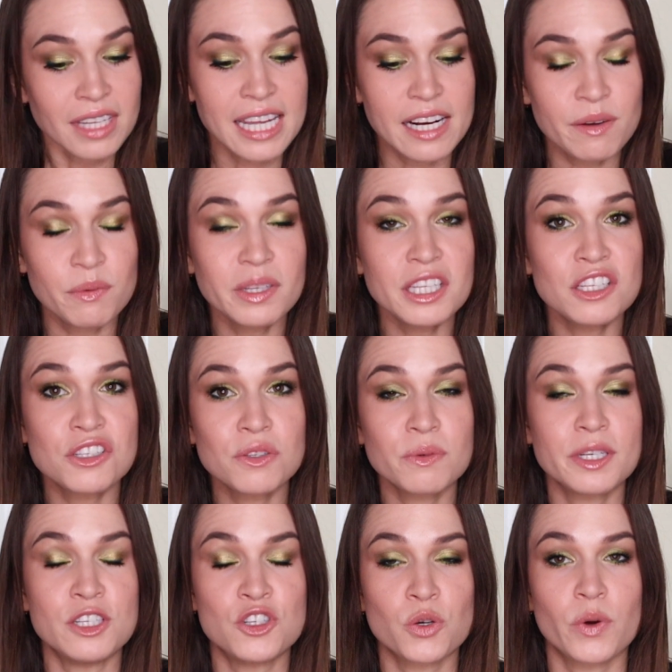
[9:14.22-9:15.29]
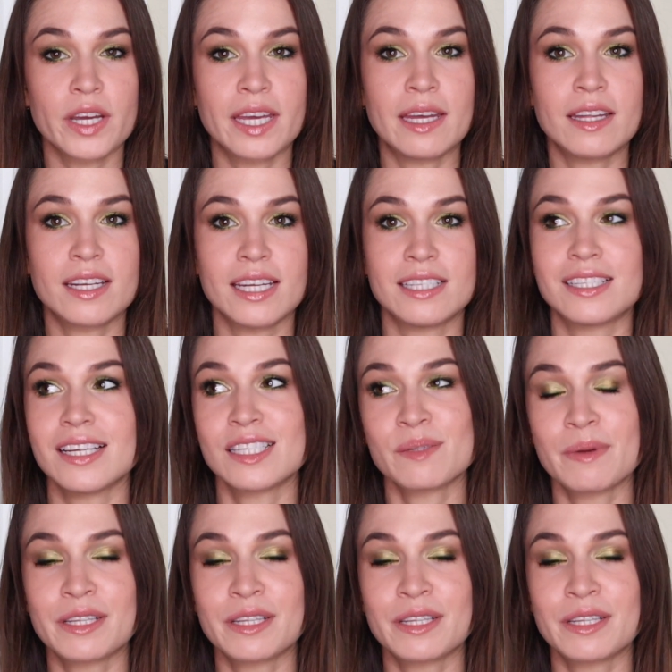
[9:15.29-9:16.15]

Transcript: and I really do enjoy it. It does